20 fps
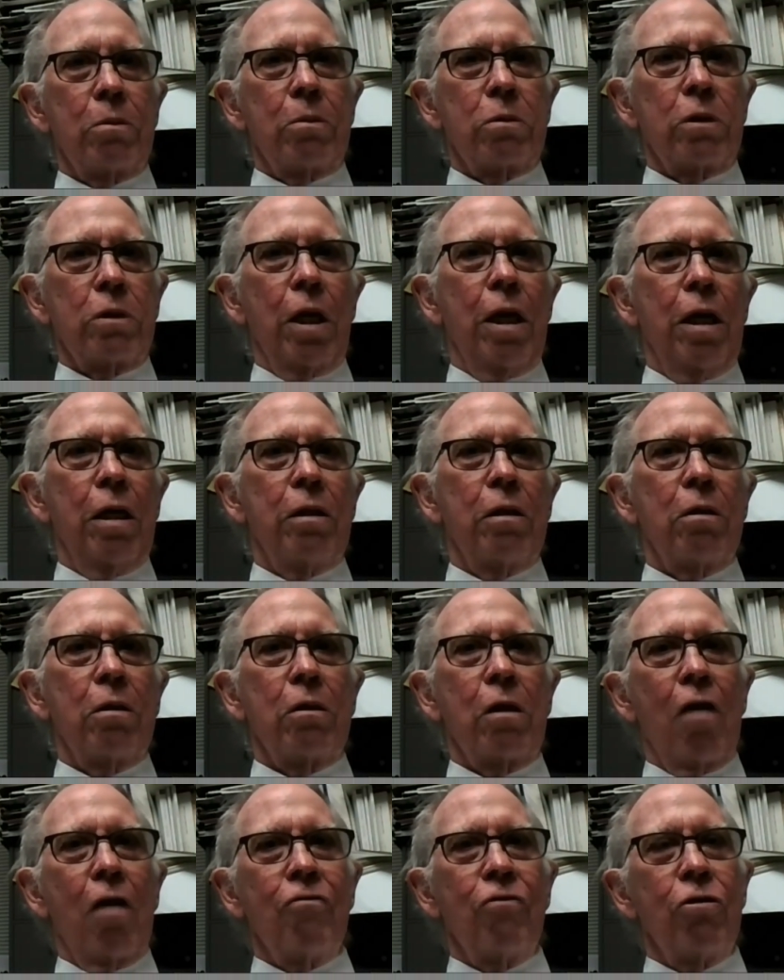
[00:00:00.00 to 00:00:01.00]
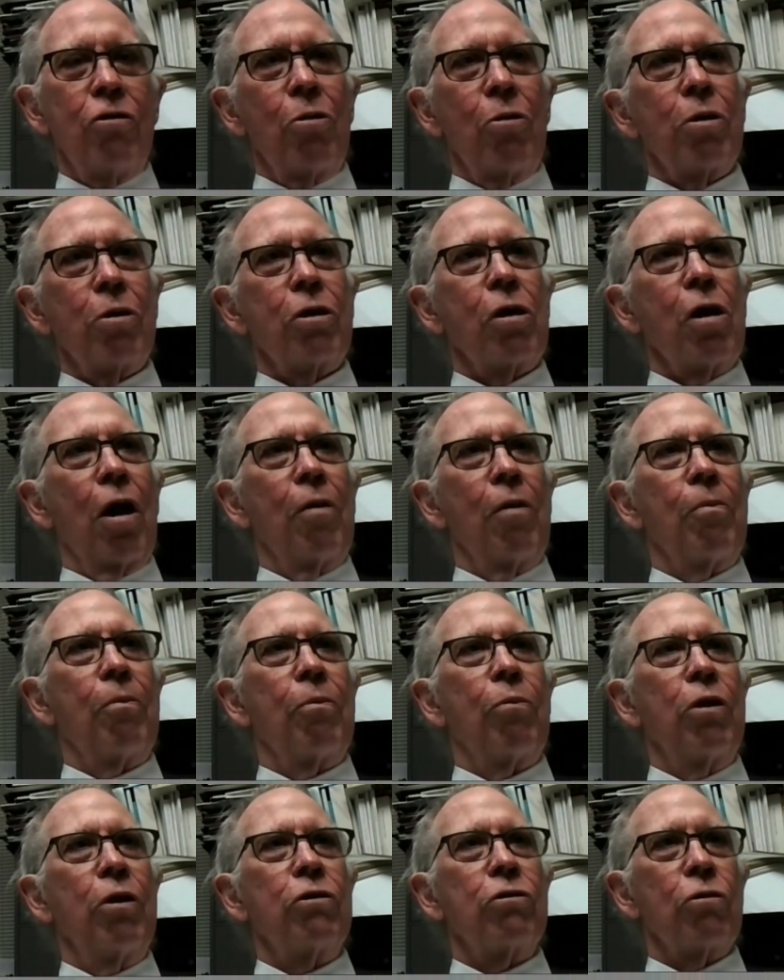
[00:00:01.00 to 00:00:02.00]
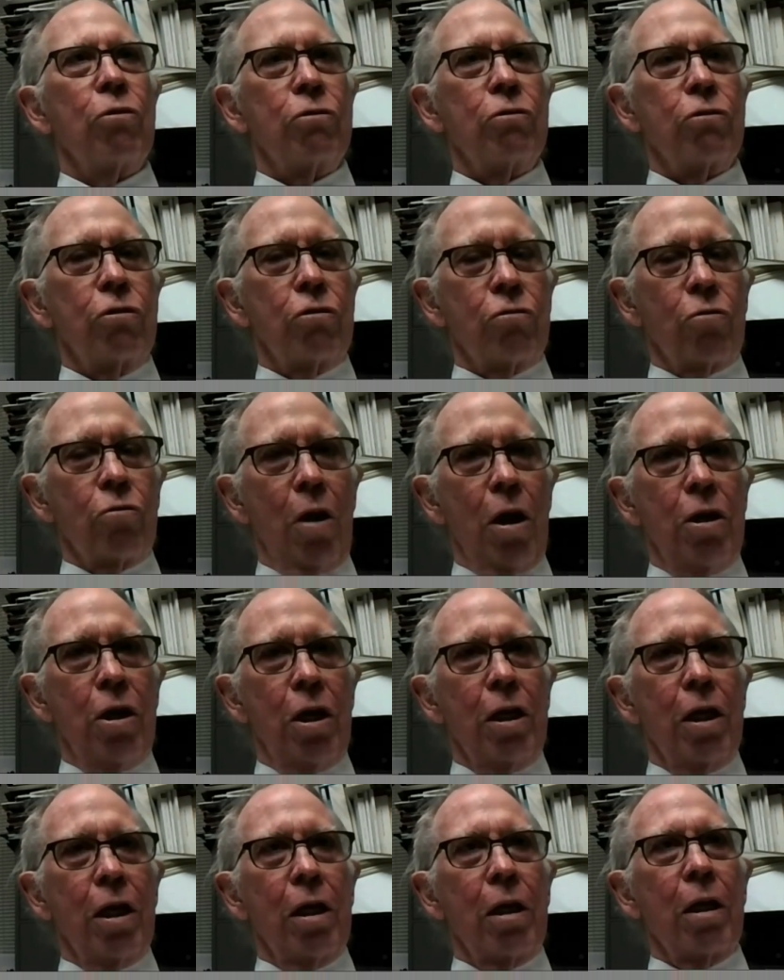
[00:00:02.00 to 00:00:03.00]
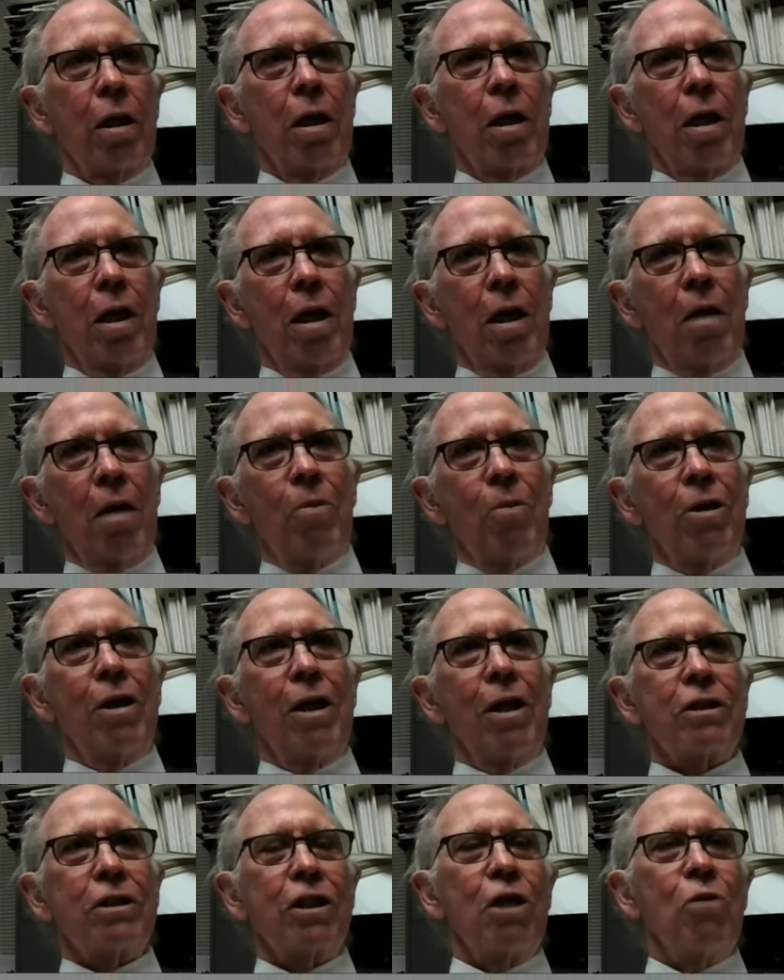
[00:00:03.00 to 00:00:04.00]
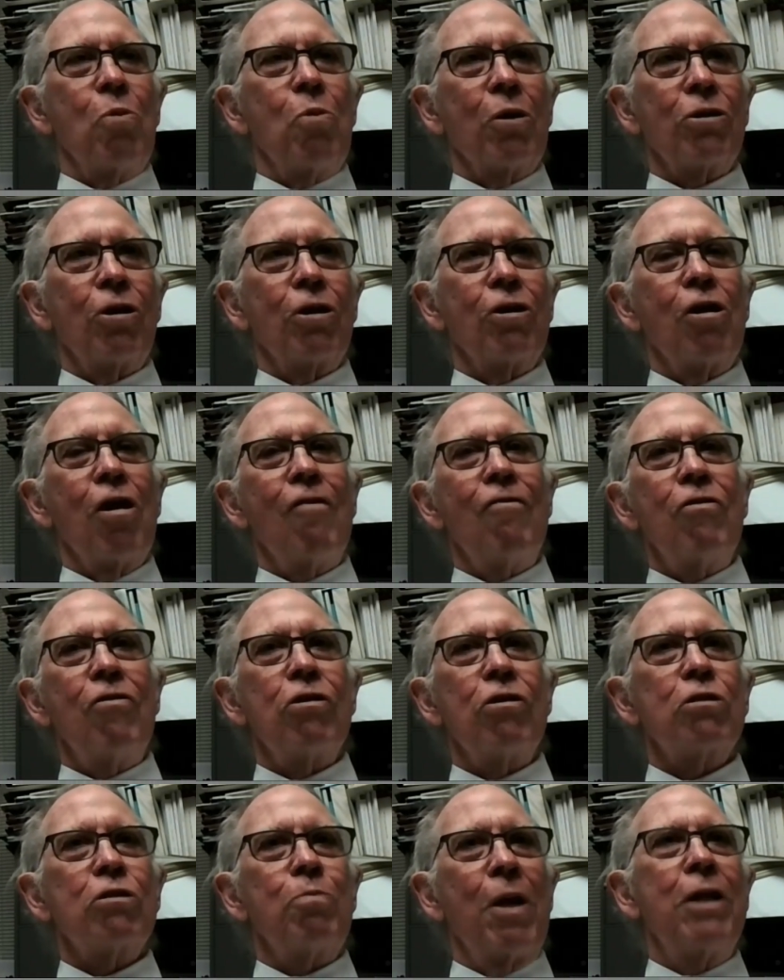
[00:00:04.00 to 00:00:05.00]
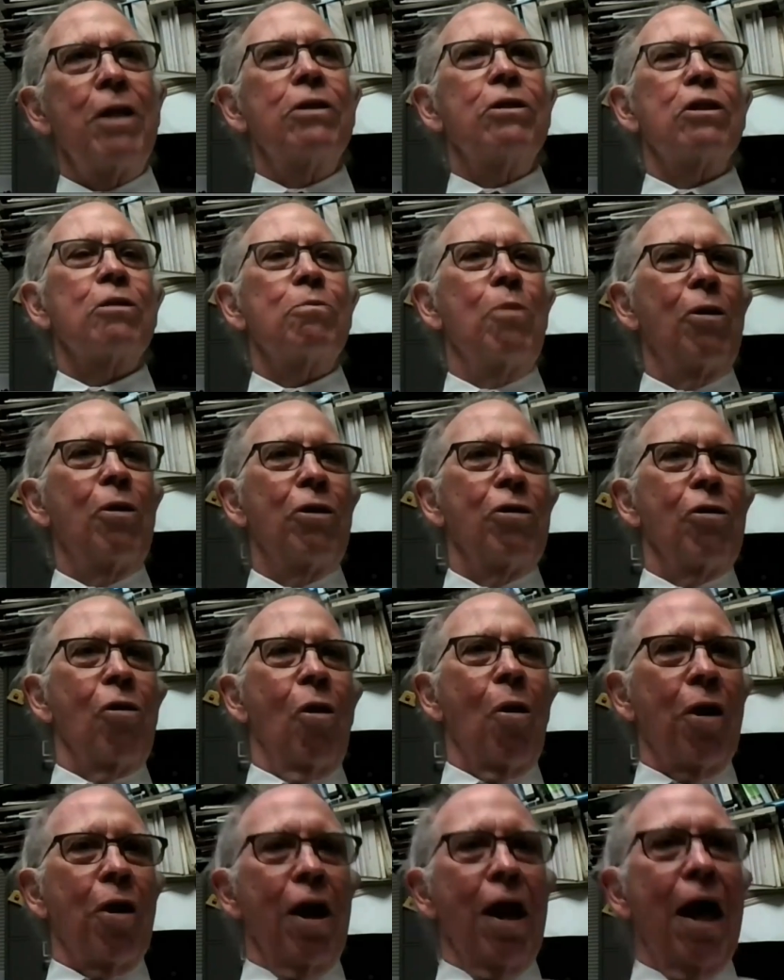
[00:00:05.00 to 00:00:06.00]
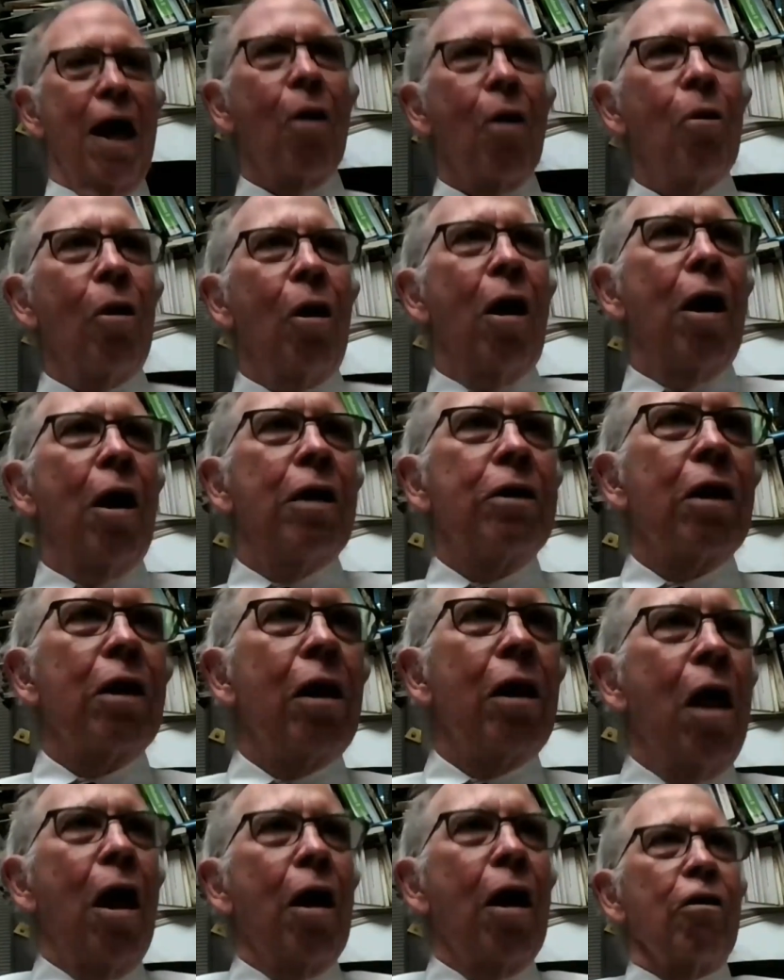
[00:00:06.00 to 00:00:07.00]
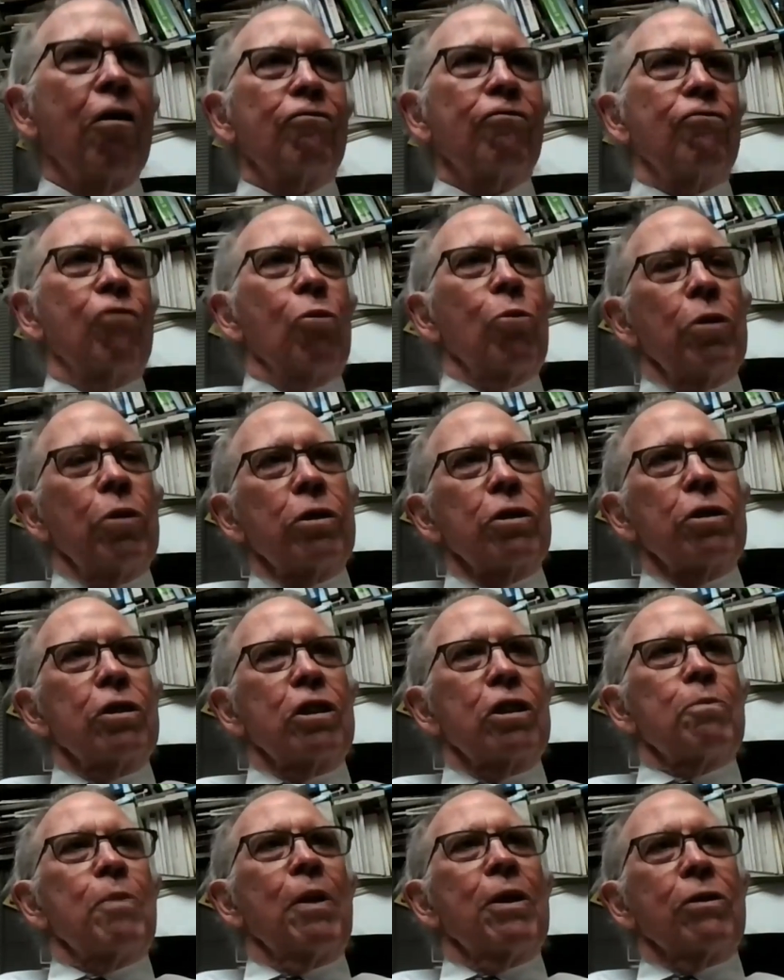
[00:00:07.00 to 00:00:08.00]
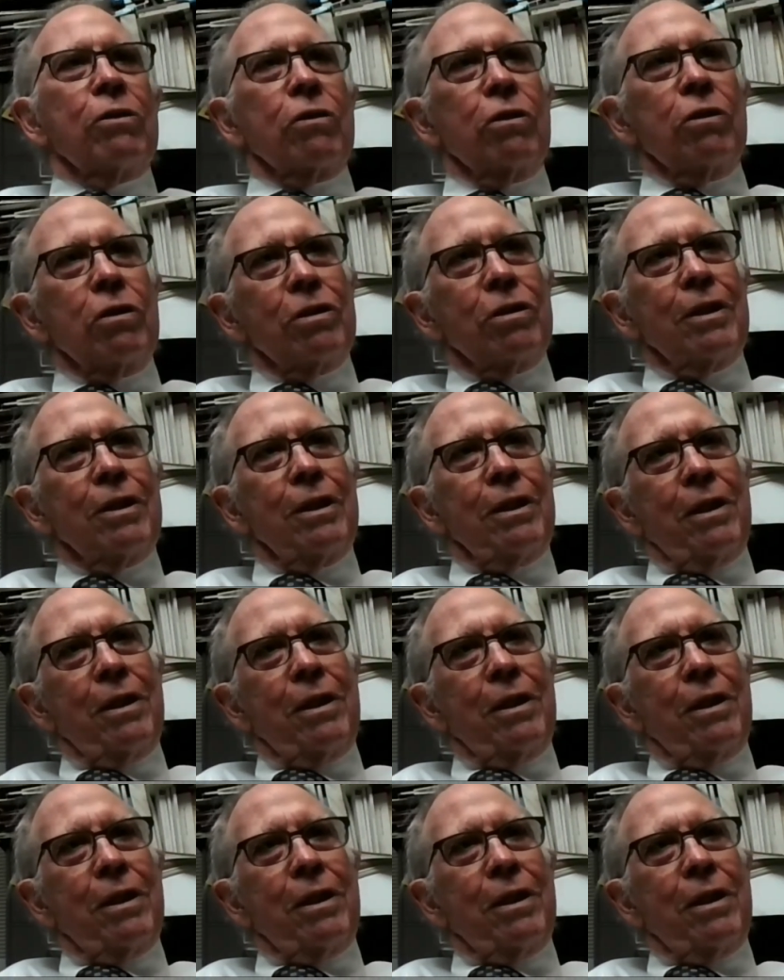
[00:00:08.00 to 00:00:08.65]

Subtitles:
saying the governor cut research and training, but let's see what the governor spends his money on, and outlined a lot of foolish expenses.